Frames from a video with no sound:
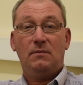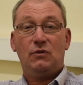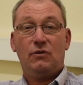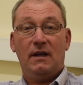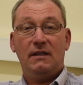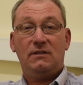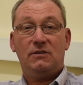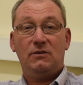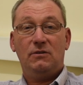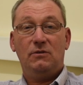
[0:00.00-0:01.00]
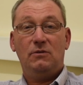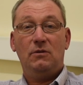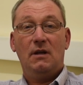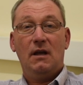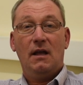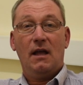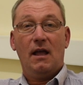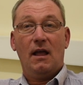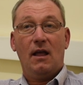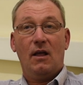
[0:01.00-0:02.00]
trying to
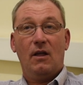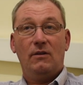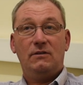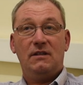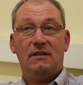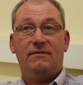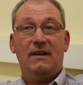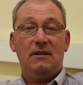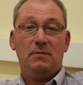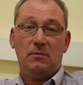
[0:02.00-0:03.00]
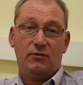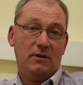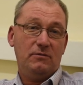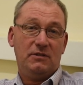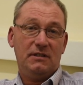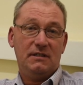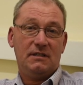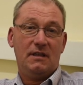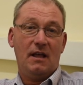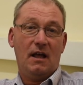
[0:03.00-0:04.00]
develop
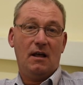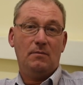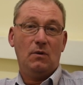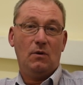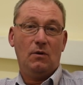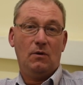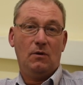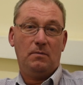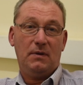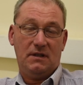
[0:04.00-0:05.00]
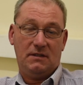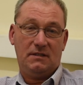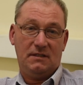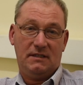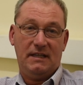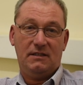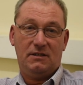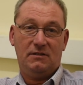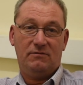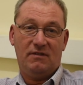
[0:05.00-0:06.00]
approaches that are more person-centered